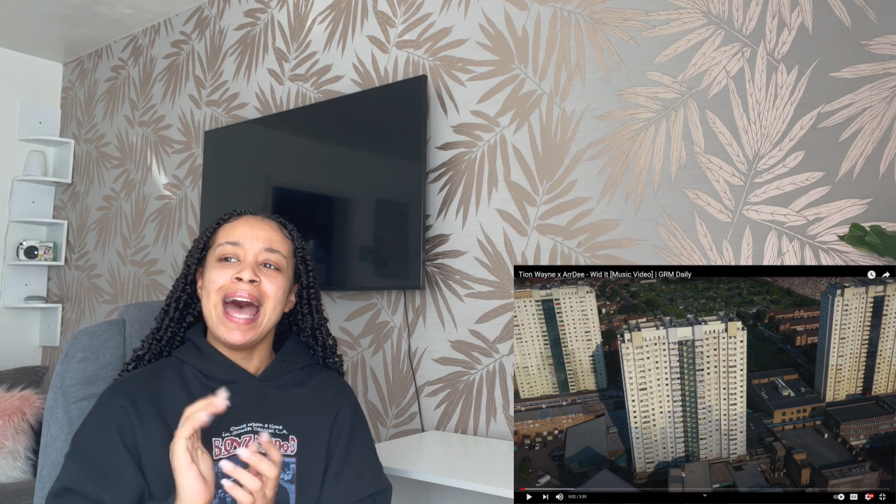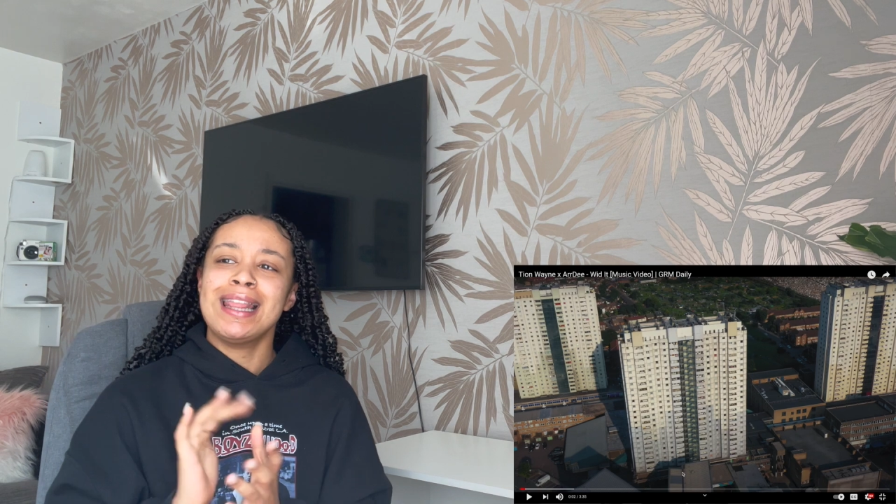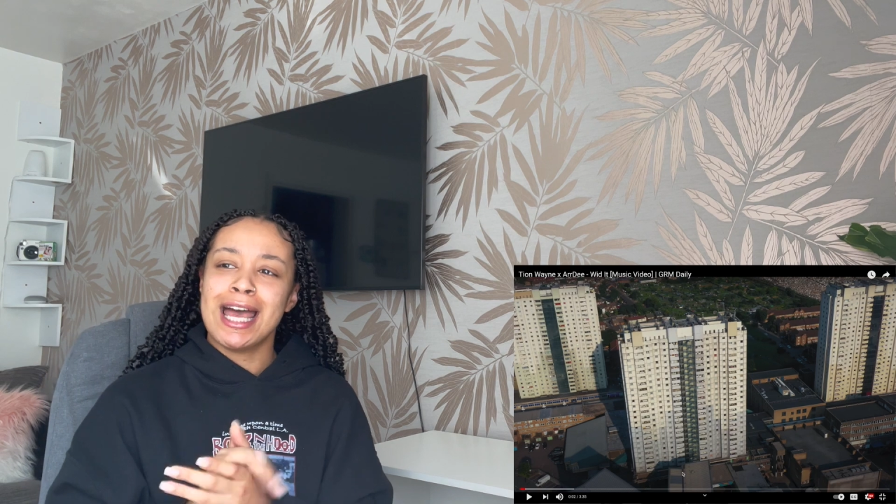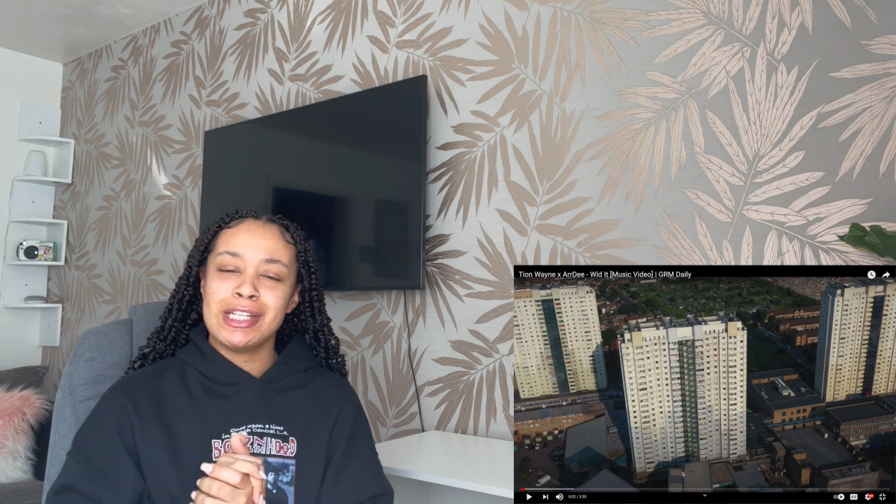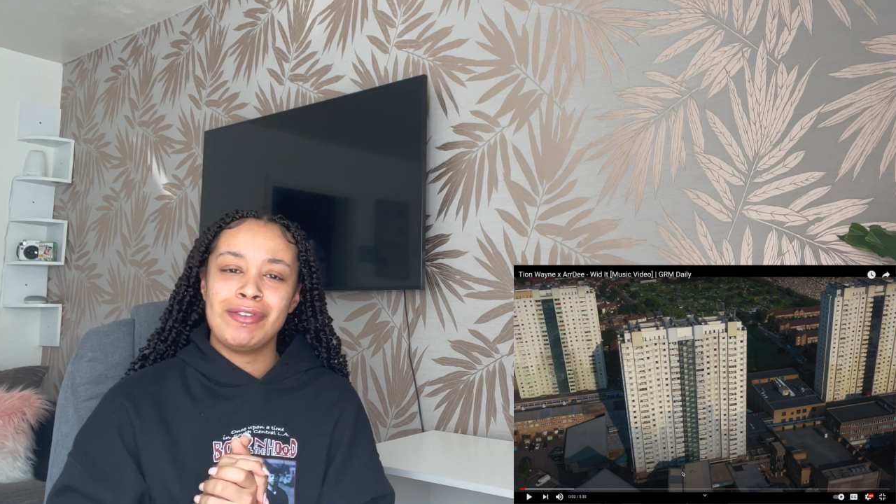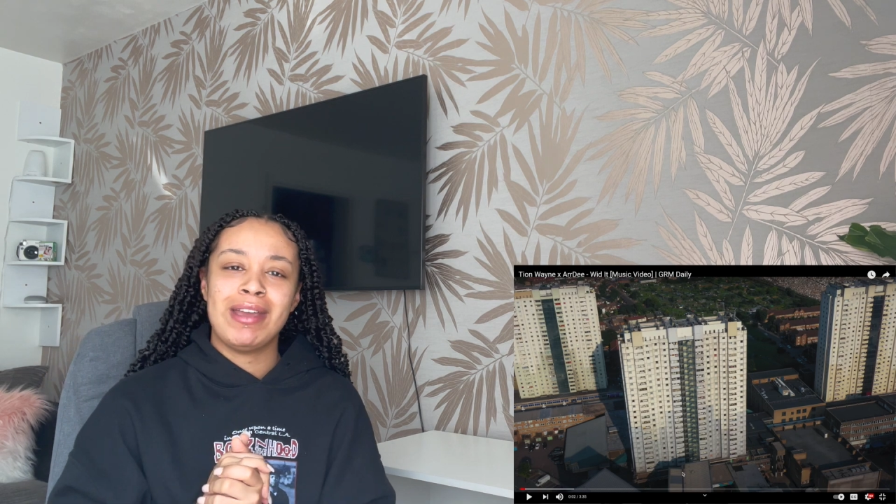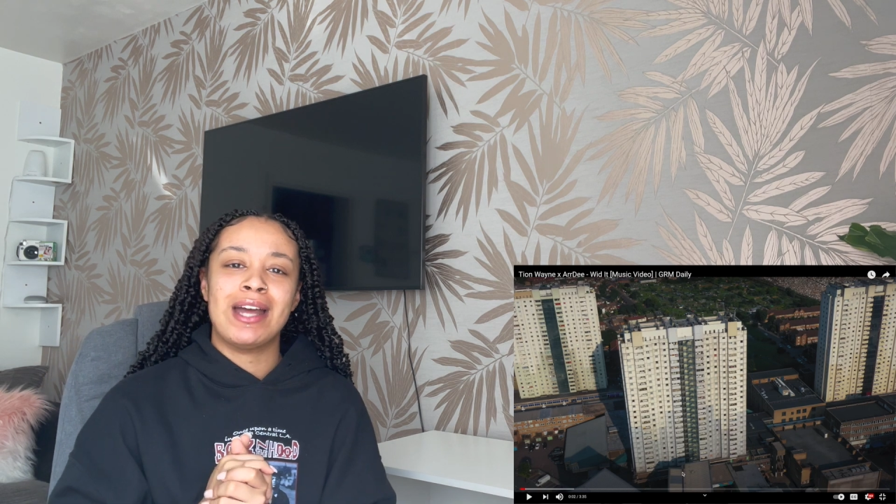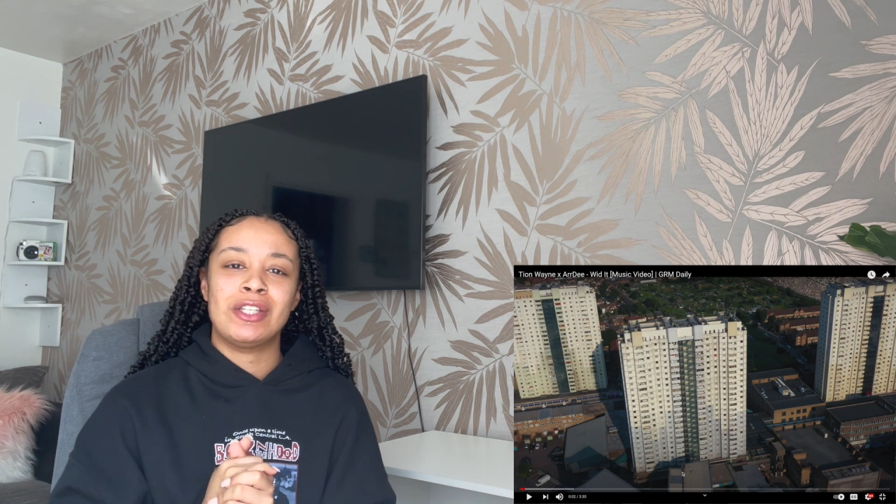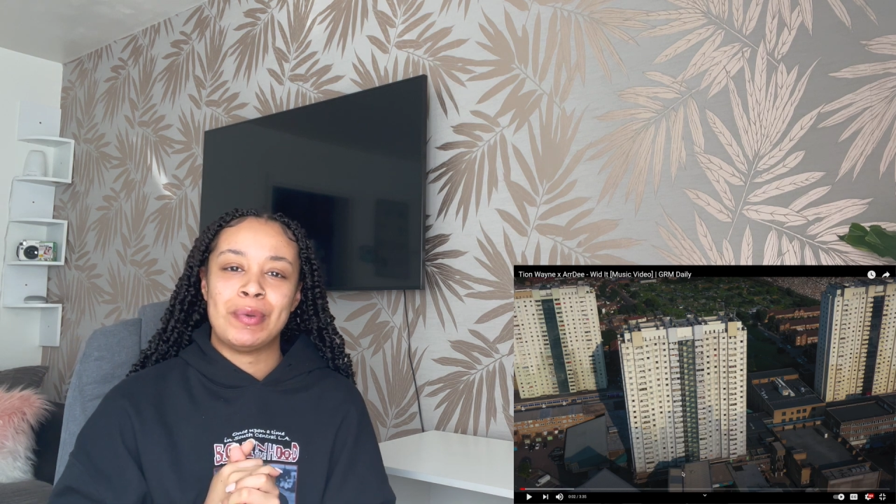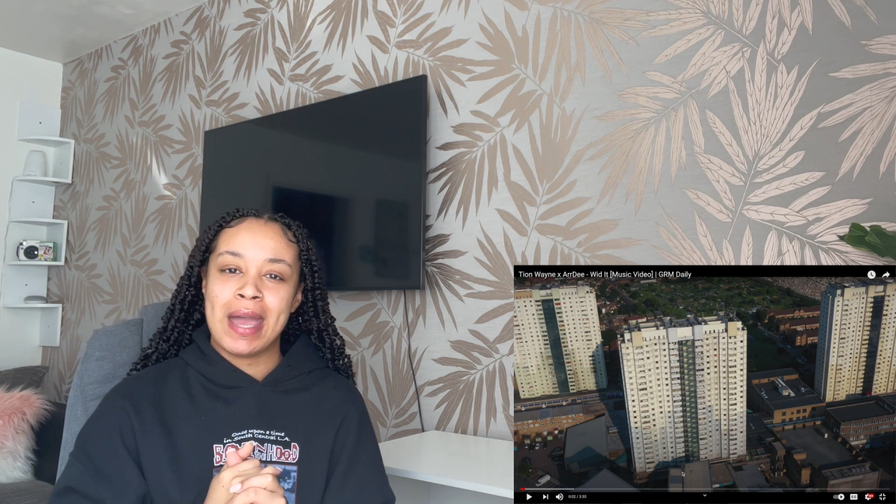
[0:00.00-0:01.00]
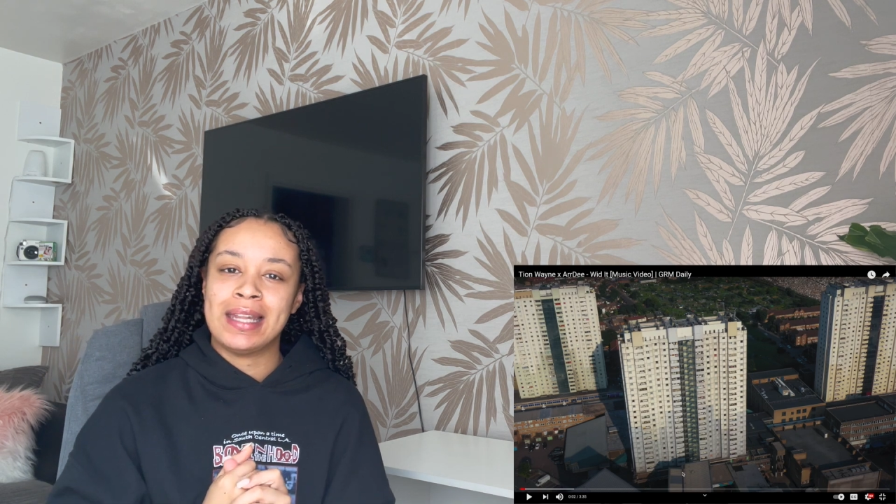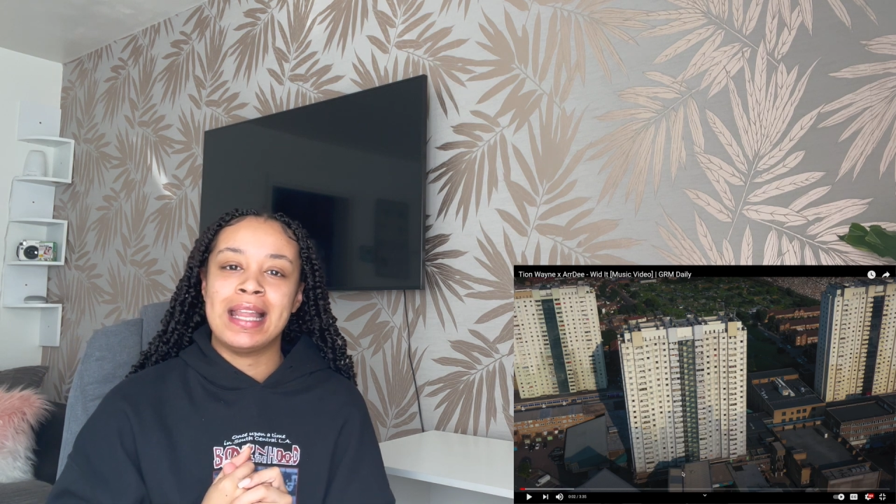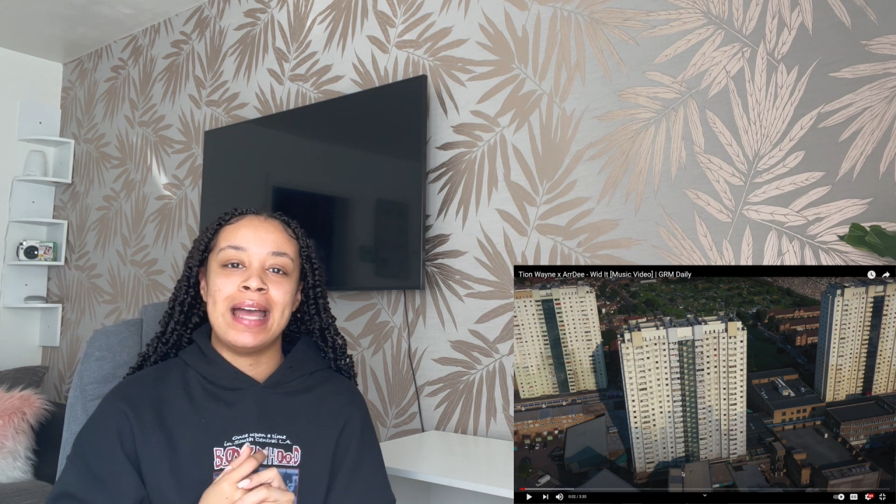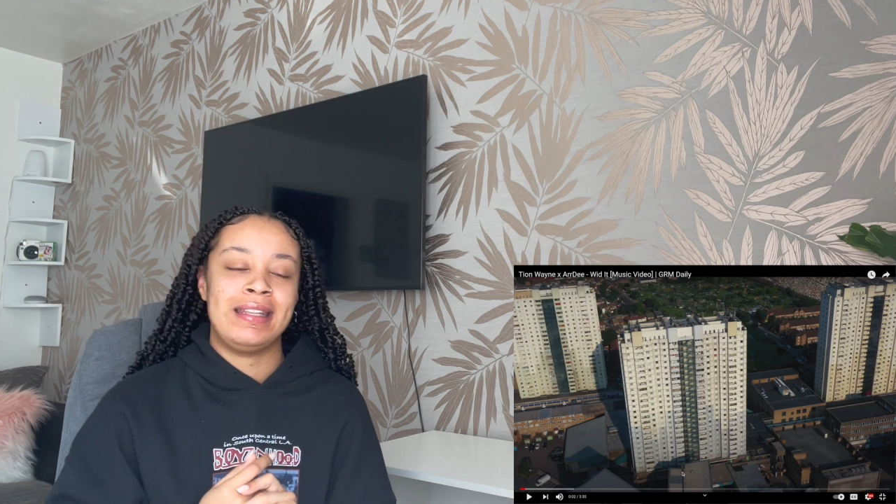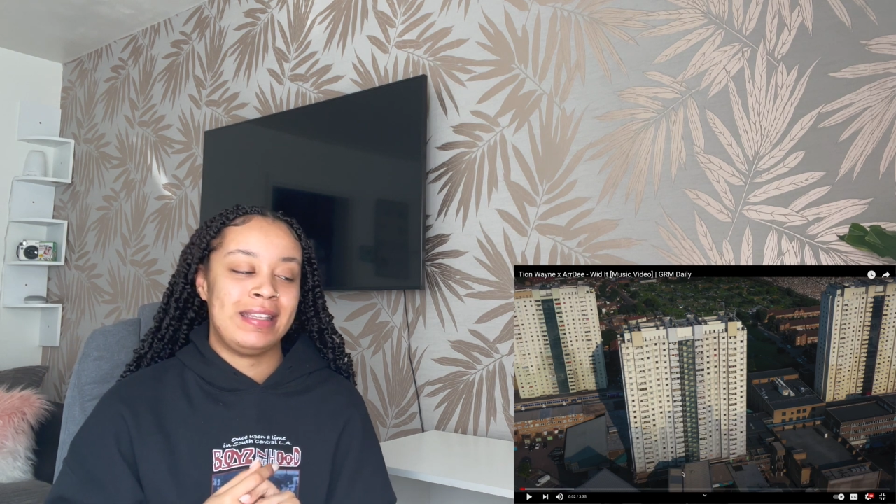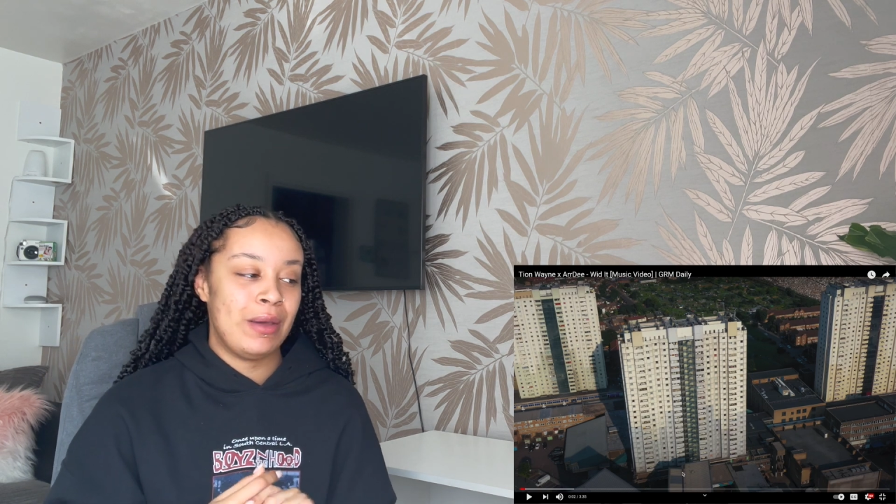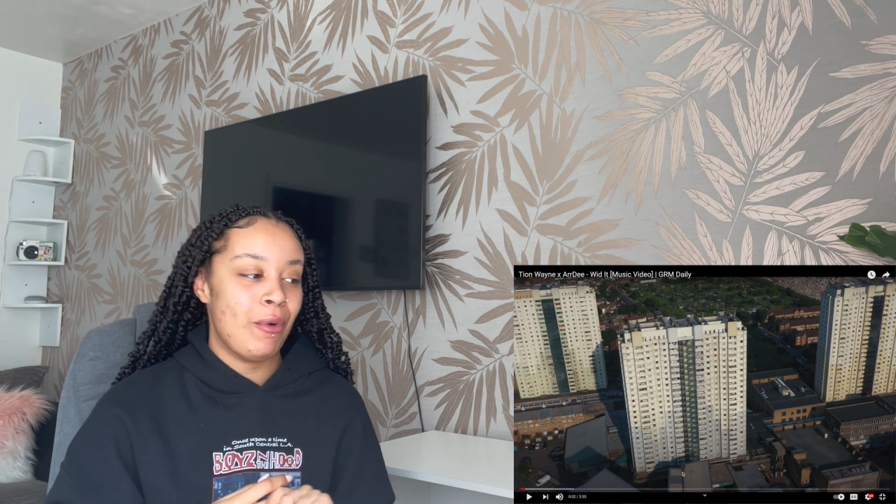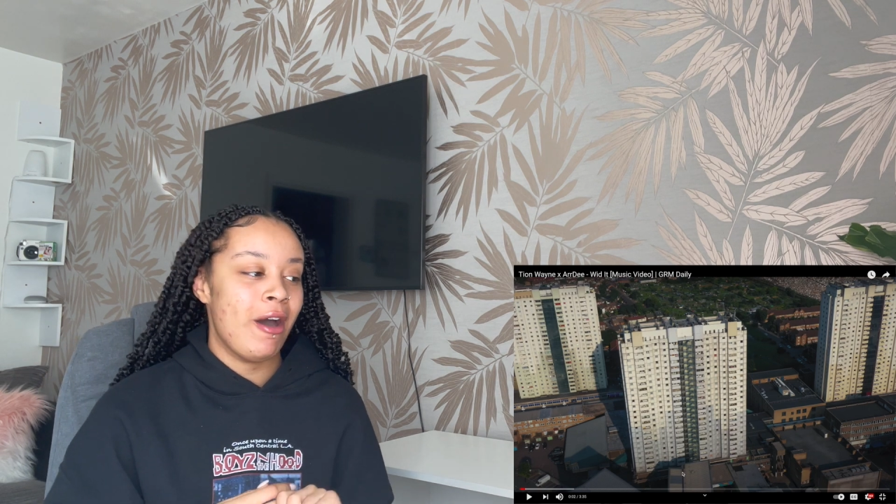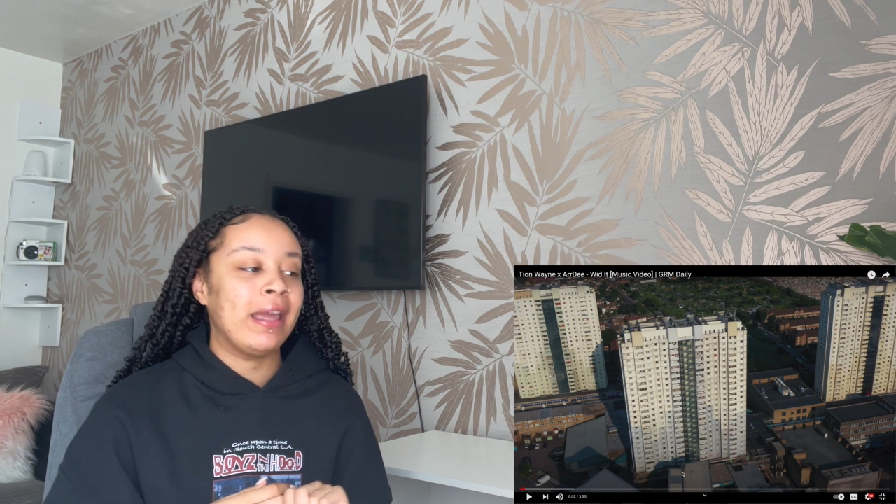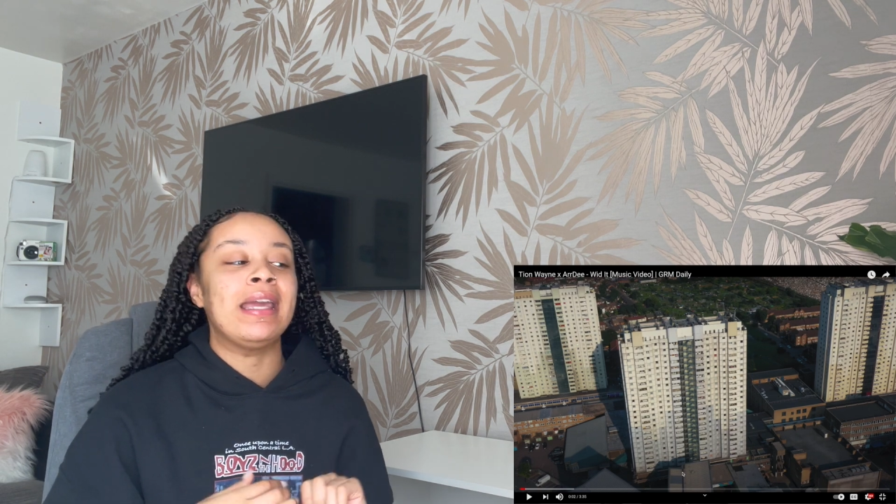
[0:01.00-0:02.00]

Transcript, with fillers: I'd like to react to it. I'd like to see what